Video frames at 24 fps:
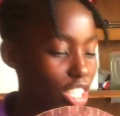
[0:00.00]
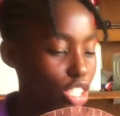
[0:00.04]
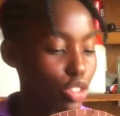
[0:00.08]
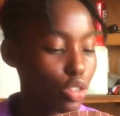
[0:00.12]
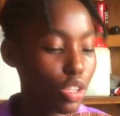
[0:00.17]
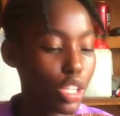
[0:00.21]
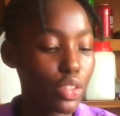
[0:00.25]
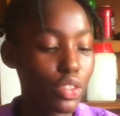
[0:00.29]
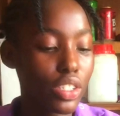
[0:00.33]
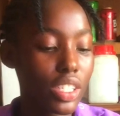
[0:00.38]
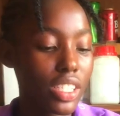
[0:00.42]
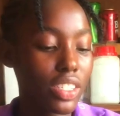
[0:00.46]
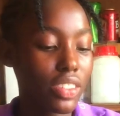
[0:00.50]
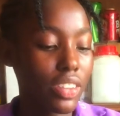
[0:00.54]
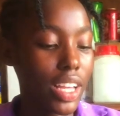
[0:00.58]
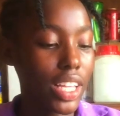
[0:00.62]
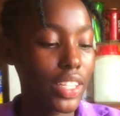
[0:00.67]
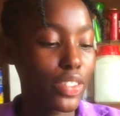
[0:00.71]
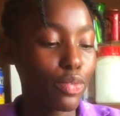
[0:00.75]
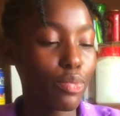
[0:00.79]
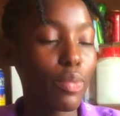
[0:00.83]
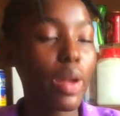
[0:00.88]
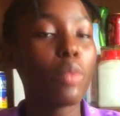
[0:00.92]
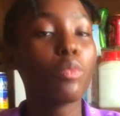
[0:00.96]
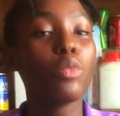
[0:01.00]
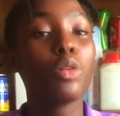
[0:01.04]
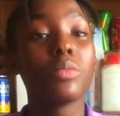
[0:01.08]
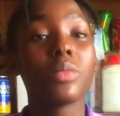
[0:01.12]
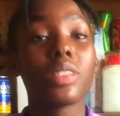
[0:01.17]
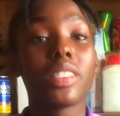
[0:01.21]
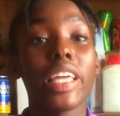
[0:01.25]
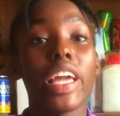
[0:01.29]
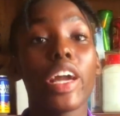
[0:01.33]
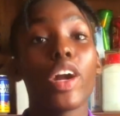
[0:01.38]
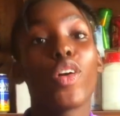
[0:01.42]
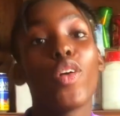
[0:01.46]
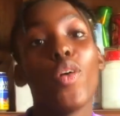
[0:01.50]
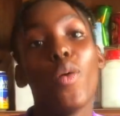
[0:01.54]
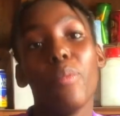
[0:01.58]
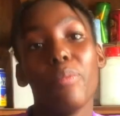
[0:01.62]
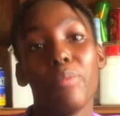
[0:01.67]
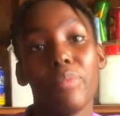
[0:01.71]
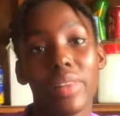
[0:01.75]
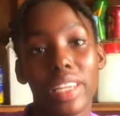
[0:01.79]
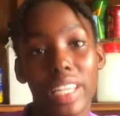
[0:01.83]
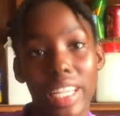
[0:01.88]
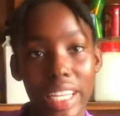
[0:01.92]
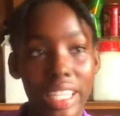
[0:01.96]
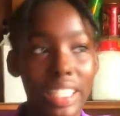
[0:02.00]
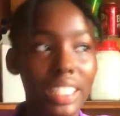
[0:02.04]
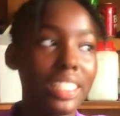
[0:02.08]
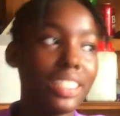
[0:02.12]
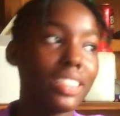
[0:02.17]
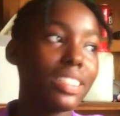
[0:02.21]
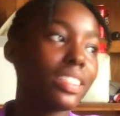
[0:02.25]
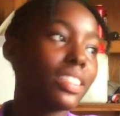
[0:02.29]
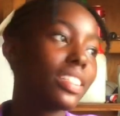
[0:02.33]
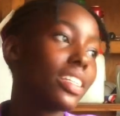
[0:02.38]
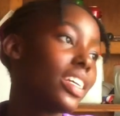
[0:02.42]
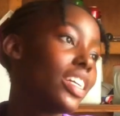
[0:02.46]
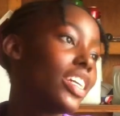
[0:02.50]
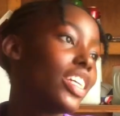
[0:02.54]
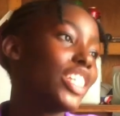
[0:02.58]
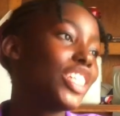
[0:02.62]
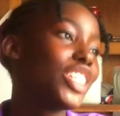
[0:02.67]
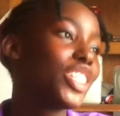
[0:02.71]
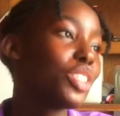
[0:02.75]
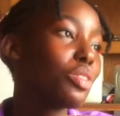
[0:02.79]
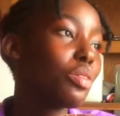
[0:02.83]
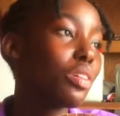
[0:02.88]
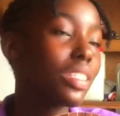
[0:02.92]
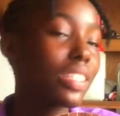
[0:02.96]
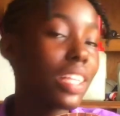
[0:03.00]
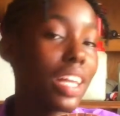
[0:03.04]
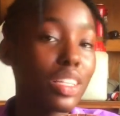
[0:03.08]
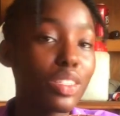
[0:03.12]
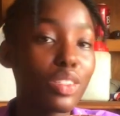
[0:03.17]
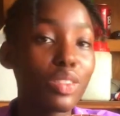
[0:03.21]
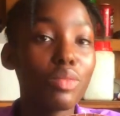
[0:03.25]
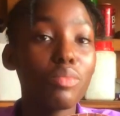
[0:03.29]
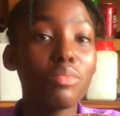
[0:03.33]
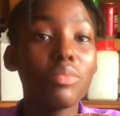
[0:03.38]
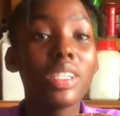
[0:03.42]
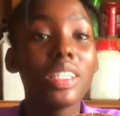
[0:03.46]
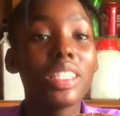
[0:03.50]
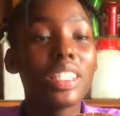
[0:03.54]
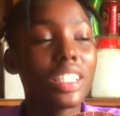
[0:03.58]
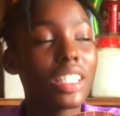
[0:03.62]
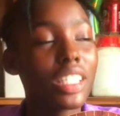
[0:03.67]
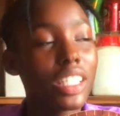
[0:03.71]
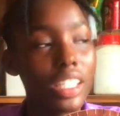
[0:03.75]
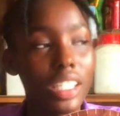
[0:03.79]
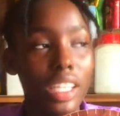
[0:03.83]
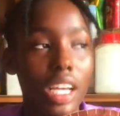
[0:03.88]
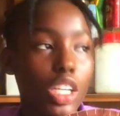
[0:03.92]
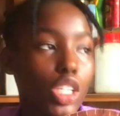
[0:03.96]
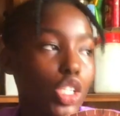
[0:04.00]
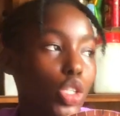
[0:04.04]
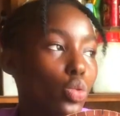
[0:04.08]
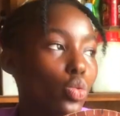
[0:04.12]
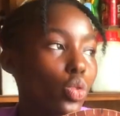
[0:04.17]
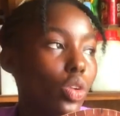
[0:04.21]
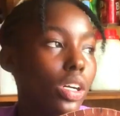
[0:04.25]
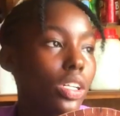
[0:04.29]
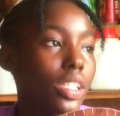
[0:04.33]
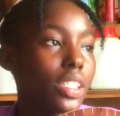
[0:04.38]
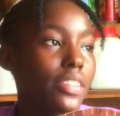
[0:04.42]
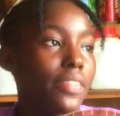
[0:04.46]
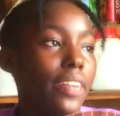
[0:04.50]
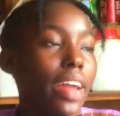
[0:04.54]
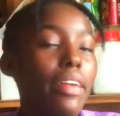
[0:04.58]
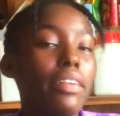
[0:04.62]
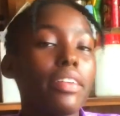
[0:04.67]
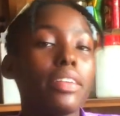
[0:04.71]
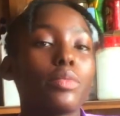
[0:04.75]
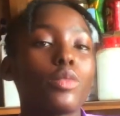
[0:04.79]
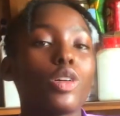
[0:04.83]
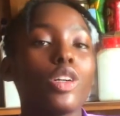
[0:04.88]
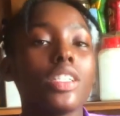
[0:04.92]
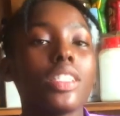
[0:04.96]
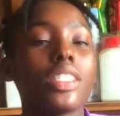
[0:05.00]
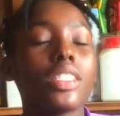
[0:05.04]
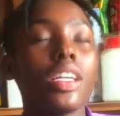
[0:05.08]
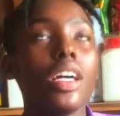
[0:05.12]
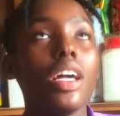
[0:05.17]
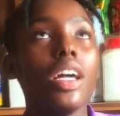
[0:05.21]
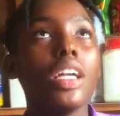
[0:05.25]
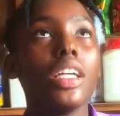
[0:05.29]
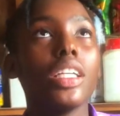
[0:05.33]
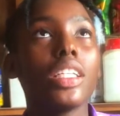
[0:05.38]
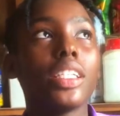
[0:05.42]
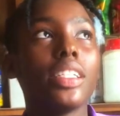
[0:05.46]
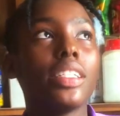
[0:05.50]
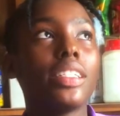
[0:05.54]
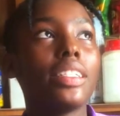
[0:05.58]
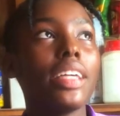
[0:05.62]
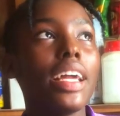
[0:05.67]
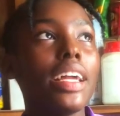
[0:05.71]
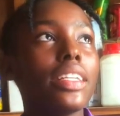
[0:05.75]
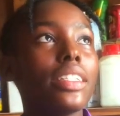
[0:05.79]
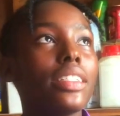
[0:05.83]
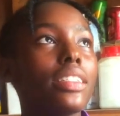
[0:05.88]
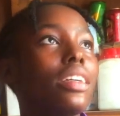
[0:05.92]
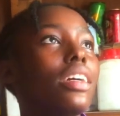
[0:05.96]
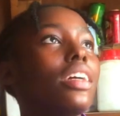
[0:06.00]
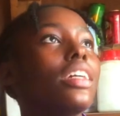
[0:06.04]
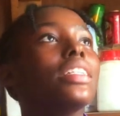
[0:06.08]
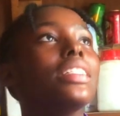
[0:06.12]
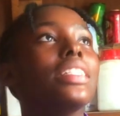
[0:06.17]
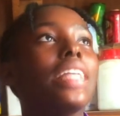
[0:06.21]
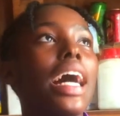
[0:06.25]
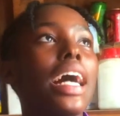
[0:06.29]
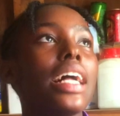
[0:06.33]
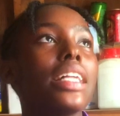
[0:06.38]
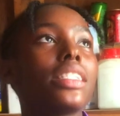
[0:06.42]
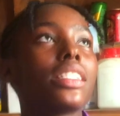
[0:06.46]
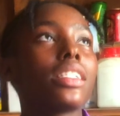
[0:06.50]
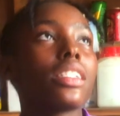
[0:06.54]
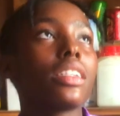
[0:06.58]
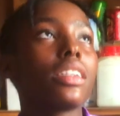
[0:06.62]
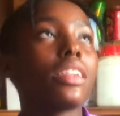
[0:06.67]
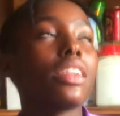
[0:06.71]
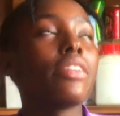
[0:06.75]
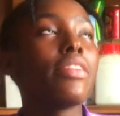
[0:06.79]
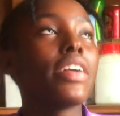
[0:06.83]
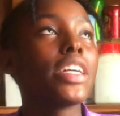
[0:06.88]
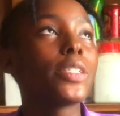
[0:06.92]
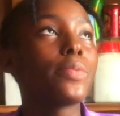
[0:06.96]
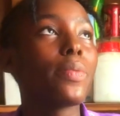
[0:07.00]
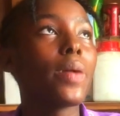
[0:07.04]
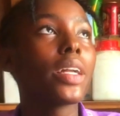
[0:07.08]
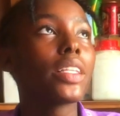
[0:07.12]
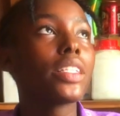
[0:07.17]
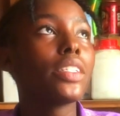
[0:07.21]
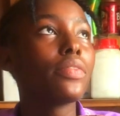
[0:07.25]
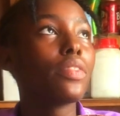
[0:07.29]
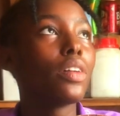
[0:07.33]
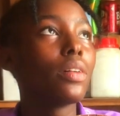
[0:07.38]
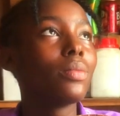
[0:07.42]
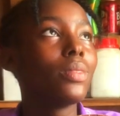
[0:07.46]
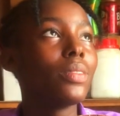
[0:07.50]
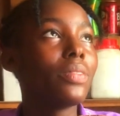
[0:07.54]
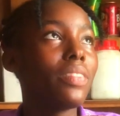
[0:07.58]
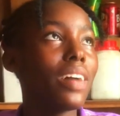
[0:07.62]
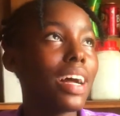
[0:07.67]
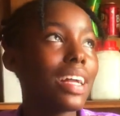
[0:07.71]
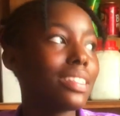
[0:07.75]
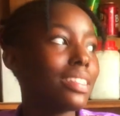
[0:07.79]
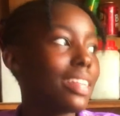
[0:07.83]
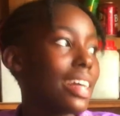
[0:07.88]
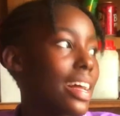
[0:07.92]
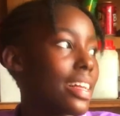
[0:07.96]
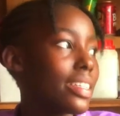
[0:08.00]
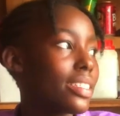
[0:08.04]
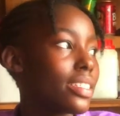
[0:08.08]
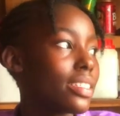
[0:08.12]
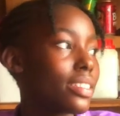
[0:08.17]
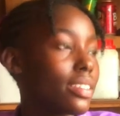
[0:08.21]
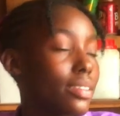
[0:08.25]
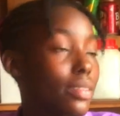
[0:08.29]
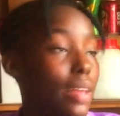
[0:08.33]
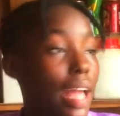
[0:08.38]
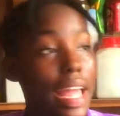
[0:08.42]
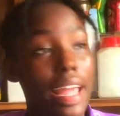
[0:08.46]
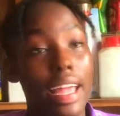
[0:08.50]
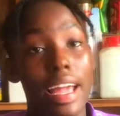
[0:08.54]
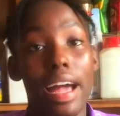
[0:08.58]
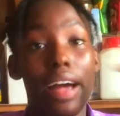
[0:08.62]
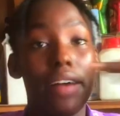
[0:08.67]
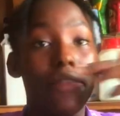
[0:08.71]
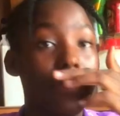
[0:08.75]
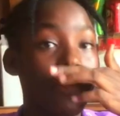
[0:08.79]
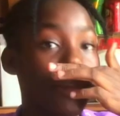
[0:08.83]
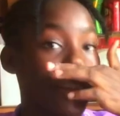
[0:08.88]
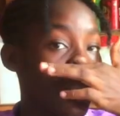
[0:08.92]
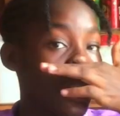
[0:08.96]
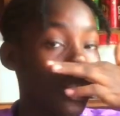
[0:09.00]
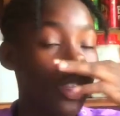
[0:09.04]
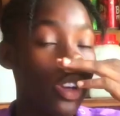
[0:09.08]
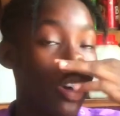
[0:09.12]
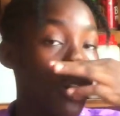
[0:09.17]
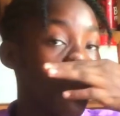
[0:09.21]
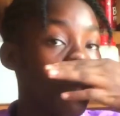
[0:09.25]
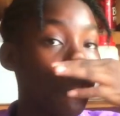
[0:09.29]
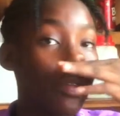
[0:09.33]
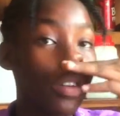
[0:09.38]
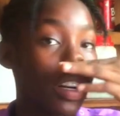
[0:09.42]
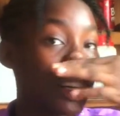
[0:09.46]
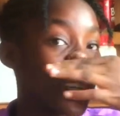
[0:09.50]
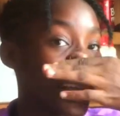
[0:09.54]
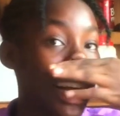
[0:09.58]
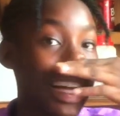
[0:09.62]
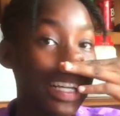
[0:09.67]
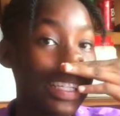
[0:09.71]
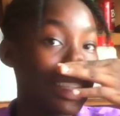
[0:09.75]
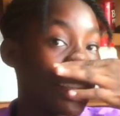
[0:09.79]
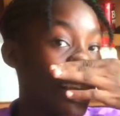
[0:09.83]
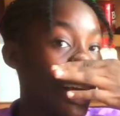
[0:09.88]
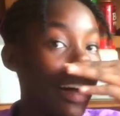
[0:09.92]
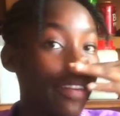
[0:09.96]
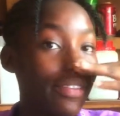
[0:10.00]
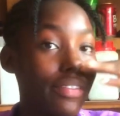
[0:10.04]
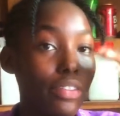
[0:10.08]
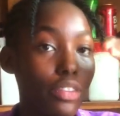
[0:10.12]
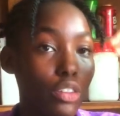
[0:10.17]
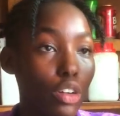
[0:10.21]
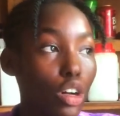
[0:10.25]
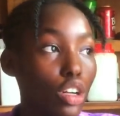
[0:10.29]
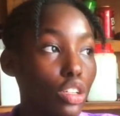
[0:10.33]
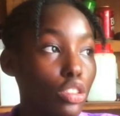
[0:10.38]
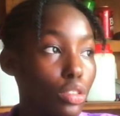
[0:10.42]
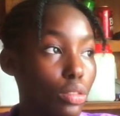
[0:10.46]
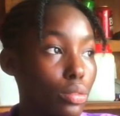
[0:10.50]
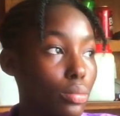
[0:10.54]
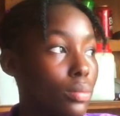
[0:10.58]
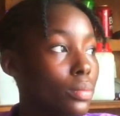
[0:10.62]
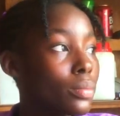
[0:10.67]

It was really stressful. My mom started complaining. She wanted to meet the teacher. She was because she said that irrespective of the fact that I have senior brothers that have gone